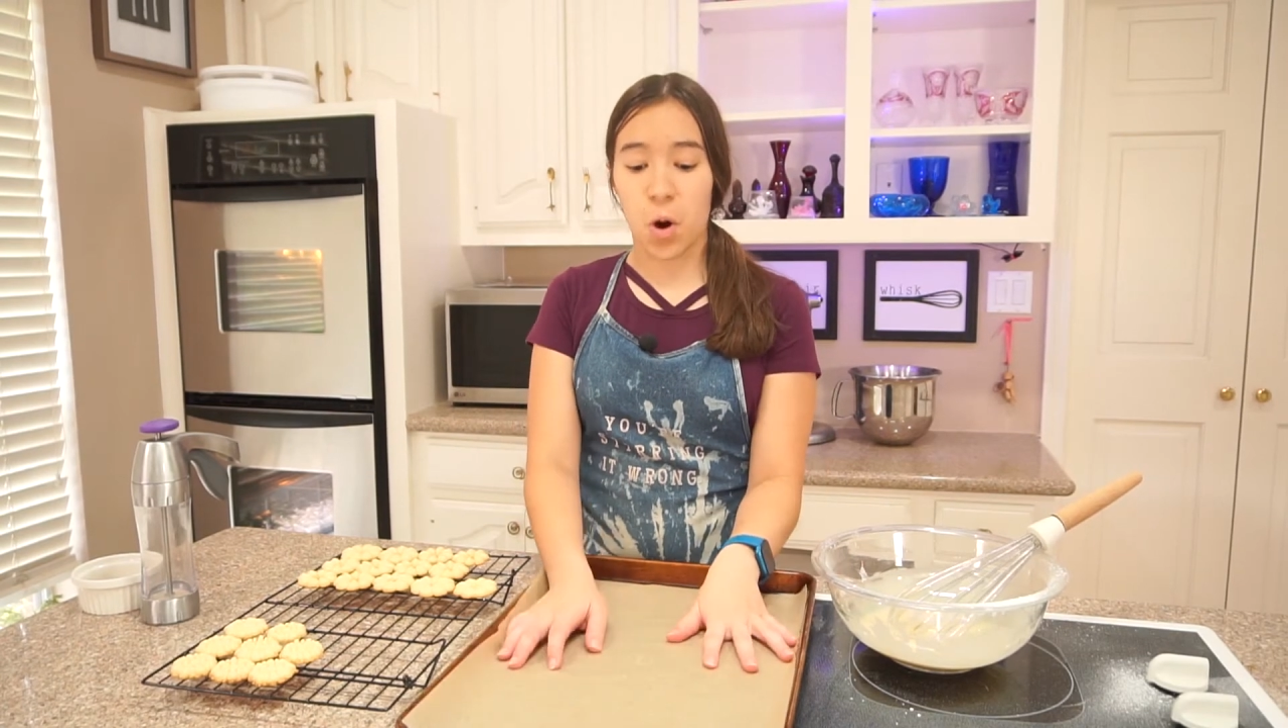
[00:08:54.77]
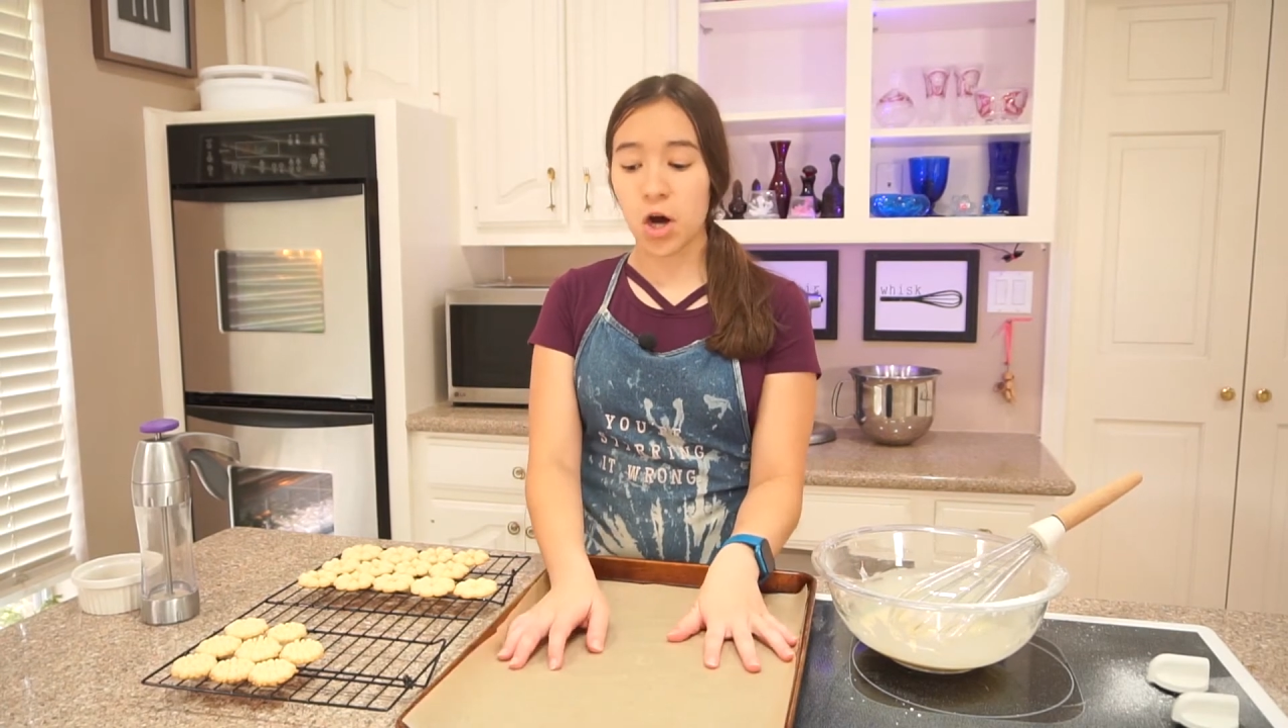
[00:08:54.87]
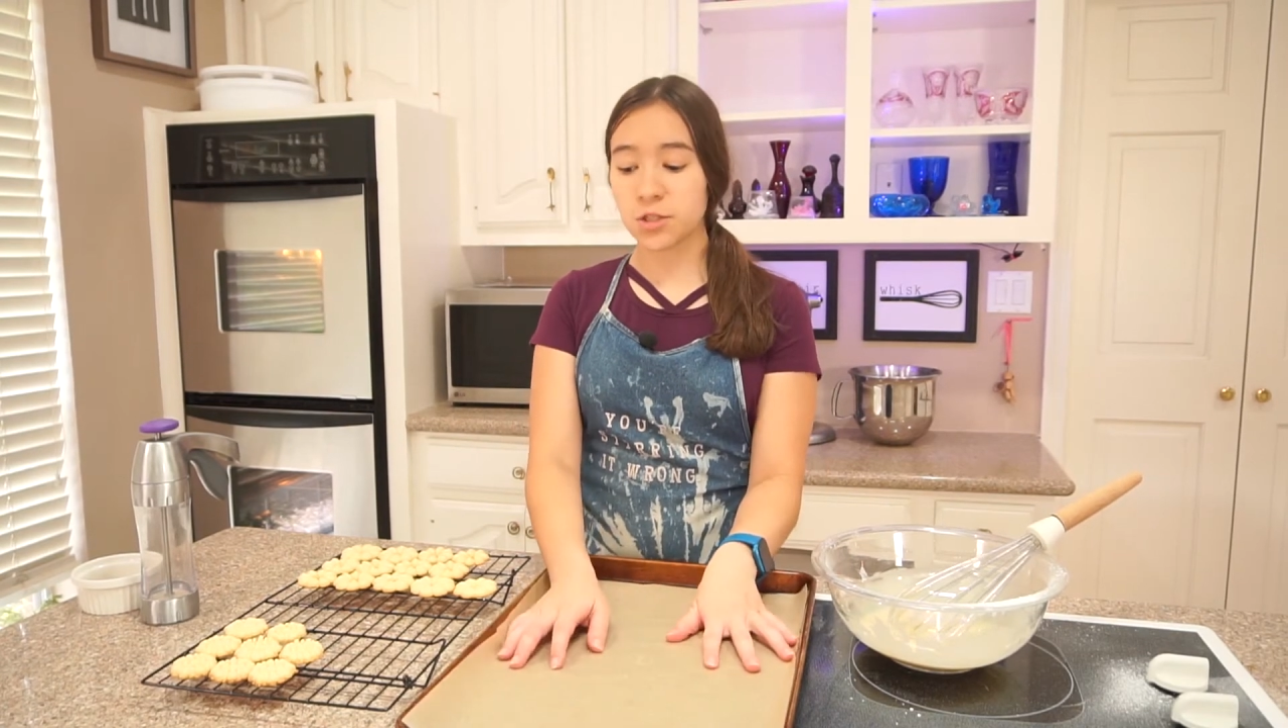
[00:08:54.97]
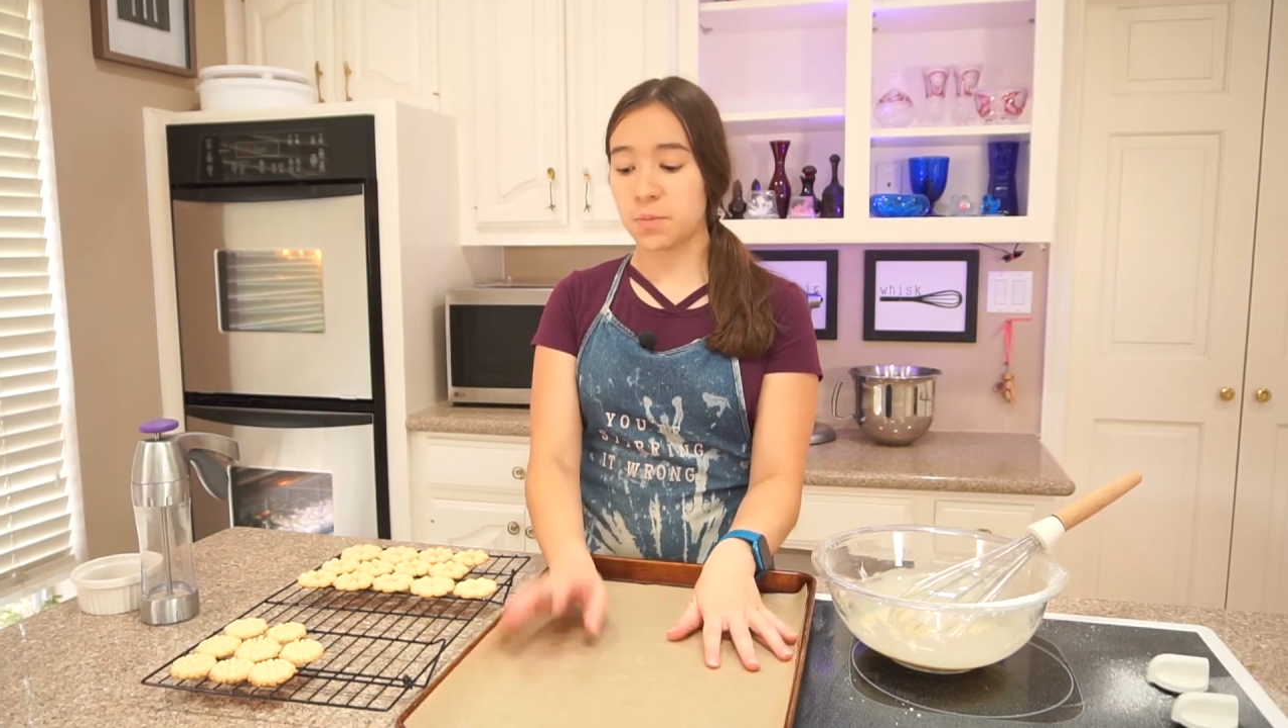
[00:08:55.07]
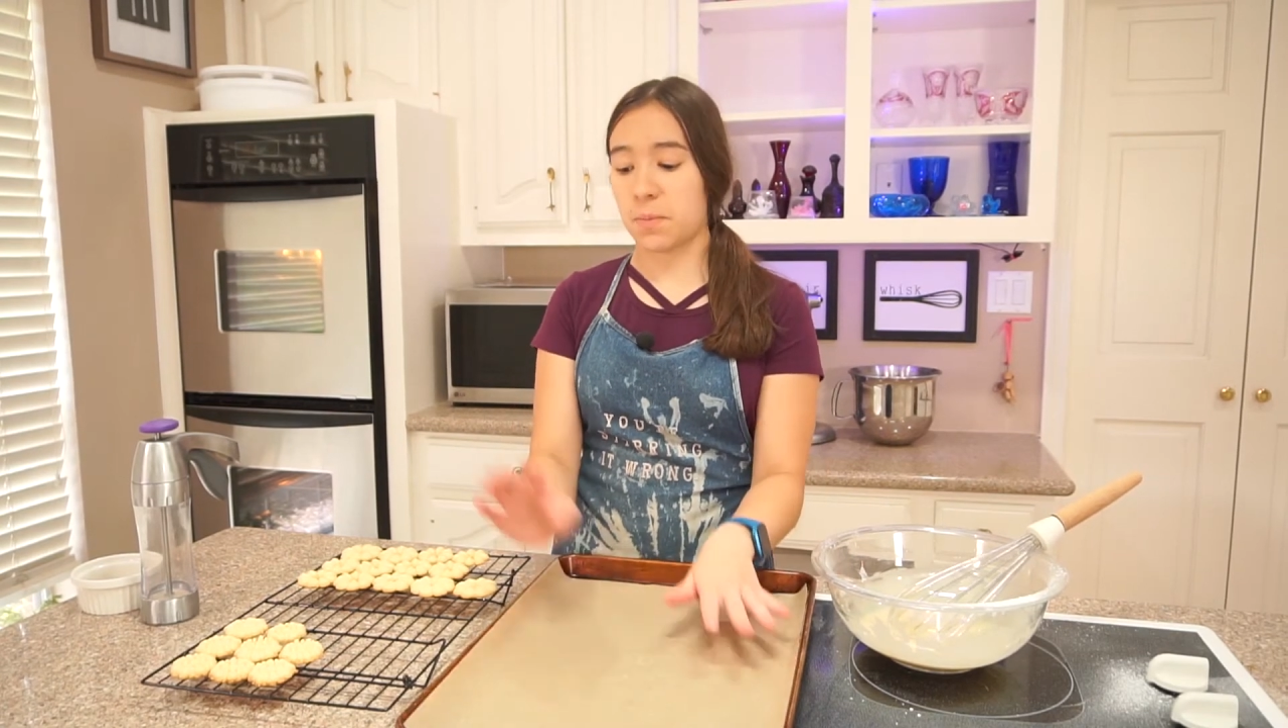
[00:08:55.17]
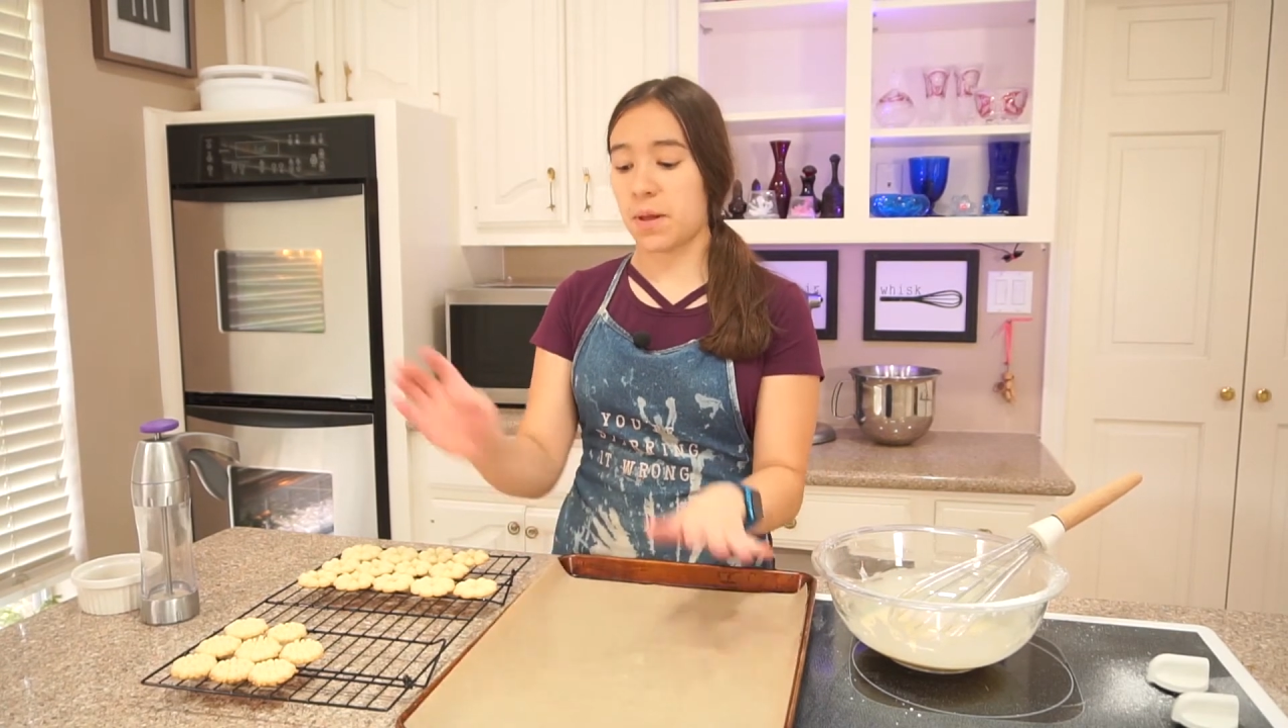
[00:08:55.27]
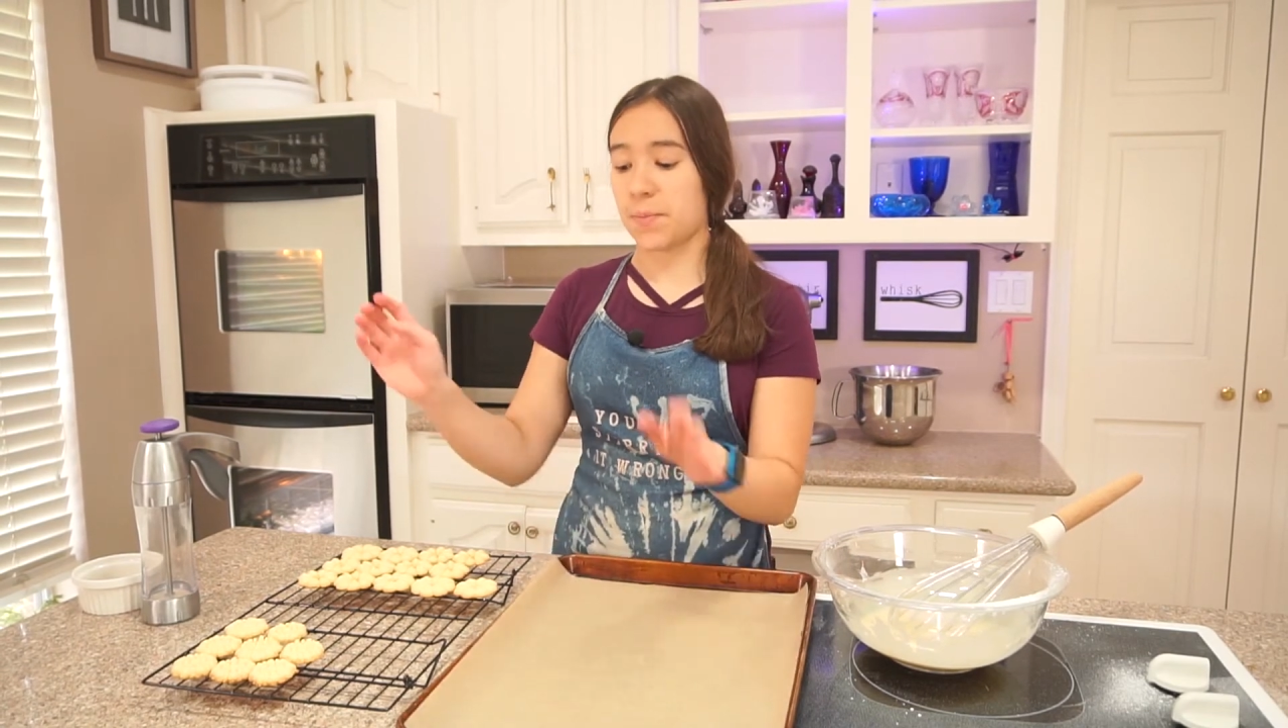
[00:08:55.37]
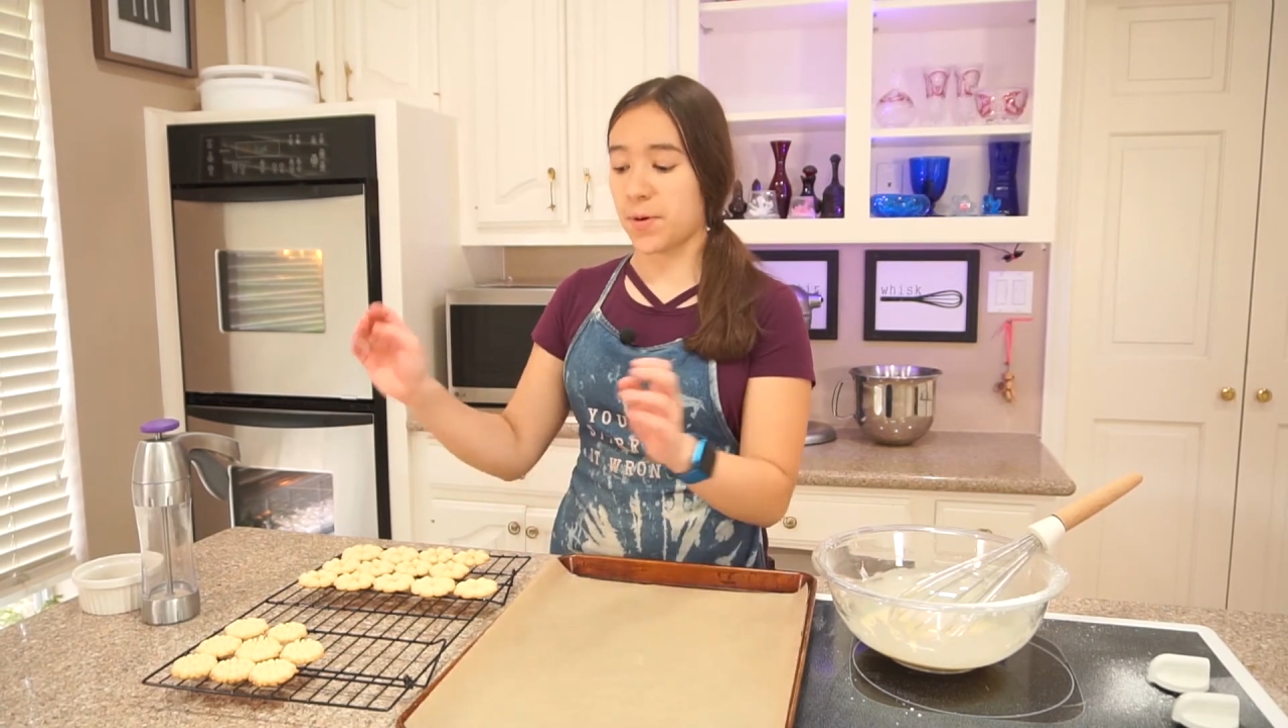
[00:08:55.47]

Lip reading: parchment paper,